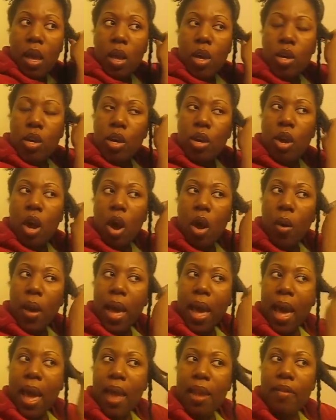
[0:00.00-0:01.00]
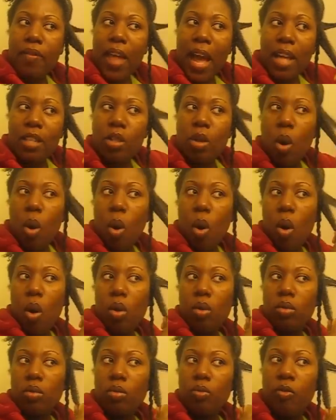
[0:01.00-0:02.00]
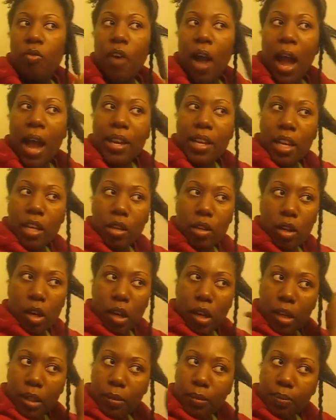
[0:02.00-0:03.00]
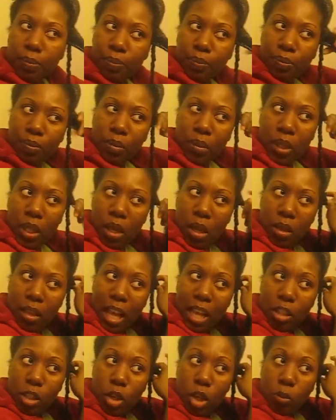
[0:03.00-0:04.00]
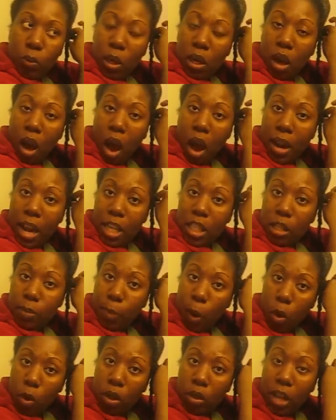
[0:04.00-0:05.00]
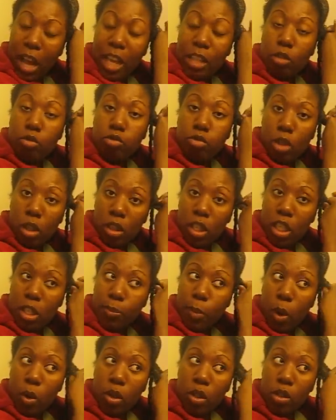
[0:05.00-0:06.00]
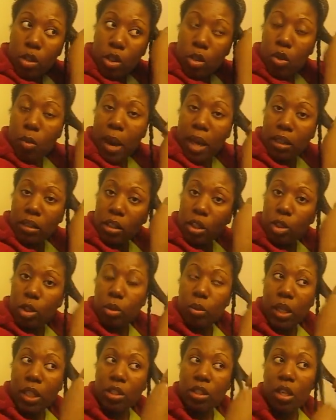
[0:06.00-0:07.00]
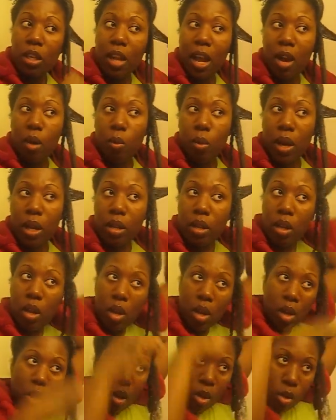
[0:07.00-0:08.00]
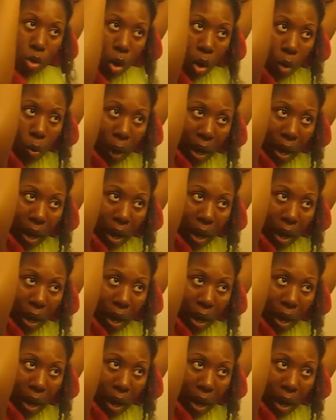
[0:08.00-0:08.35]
you know, and that's all fine and good. That's That's good when God has really spoken to you about a situation, and not when you're